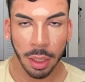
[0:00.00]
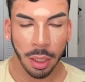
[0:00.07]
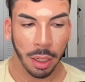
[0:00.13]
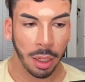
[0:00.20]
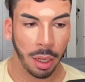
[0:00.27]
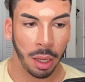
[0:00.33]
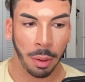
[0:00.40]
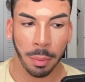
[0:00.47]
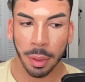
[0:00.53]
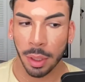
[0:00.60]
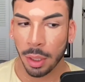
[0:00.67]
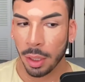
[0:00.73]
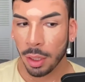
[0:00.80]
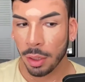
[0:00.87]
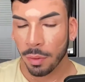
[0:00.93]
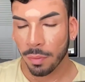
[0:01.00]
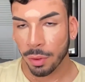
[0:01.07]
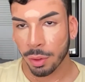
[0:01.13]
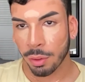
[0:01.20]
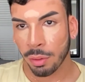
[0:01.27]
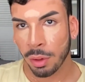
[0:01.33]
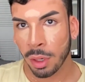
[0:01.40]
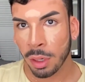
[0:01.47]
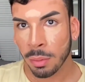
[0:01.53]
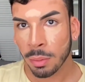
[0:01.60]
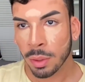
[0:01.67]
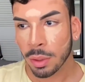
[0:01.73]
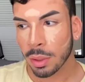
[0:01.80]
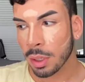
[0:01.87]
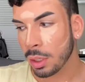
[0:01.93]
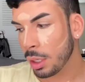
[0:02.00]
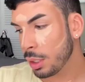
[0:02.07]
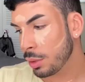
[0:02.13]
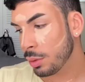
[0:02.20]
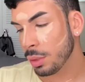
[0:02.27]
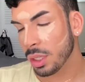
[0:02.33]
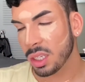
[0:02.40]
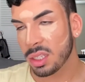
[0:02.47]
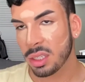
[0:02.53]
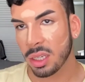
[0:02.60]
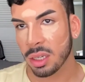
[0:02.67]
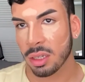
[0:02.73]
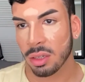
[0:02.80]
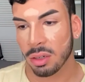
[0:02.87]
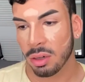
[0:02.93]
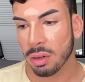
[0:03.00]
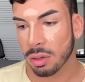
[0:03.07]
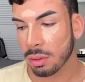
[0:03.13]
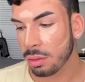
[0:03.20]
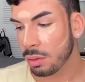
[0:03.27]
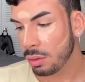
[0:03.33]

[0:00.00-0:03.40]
For cream, like actual like stick hard,